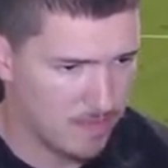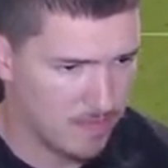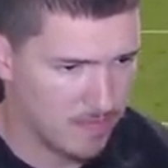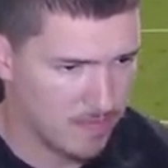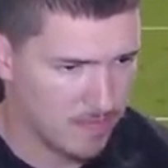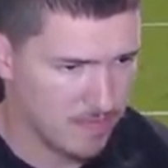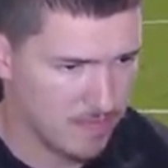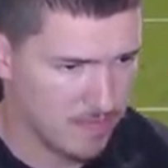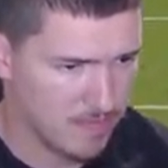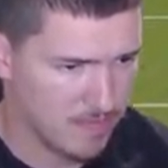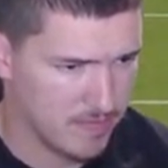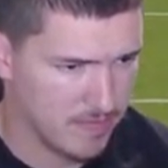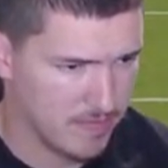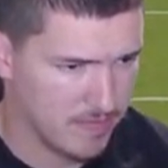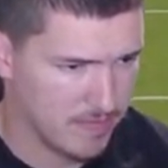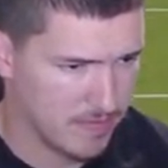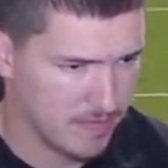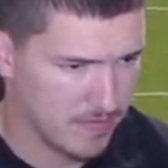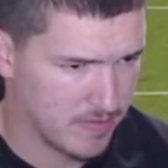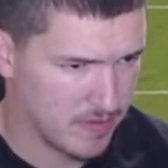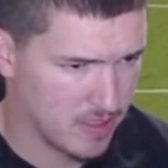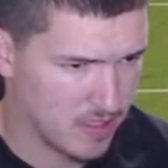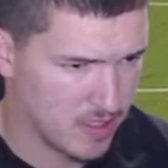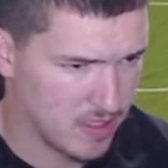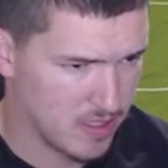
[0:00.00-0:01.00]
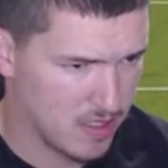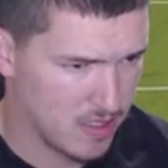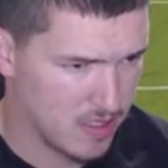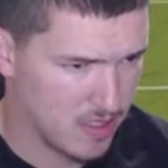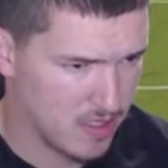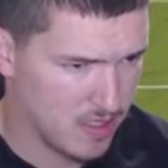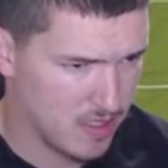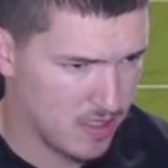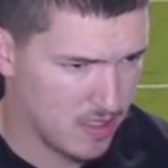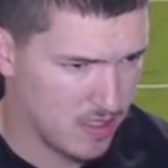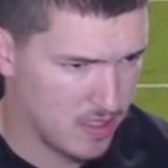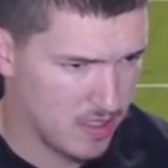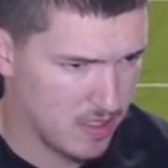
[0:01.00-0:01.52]

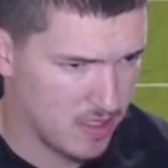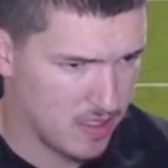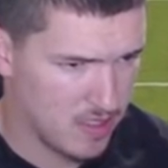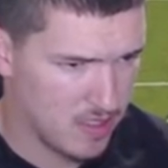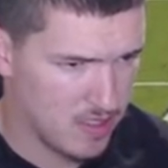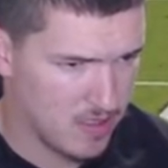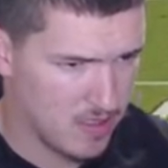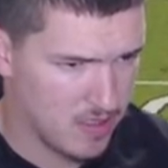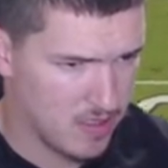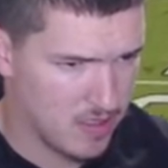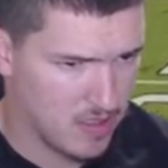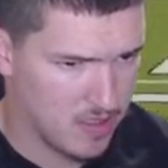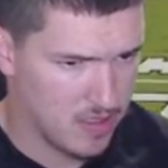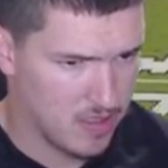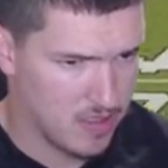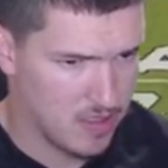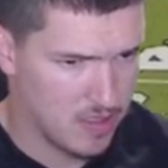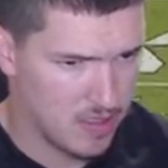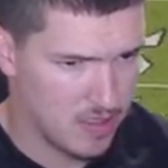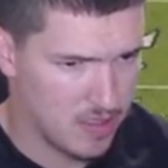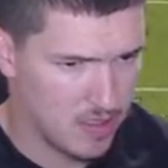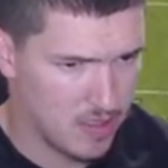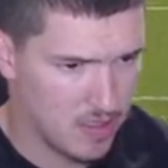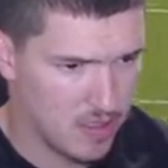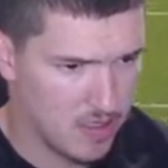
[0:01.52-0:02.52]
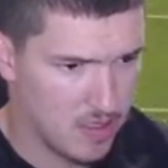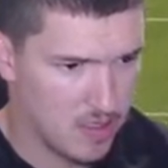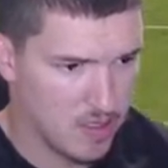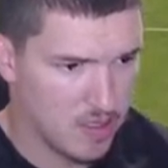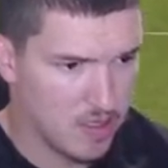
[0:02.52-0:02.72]
Nobody speaks.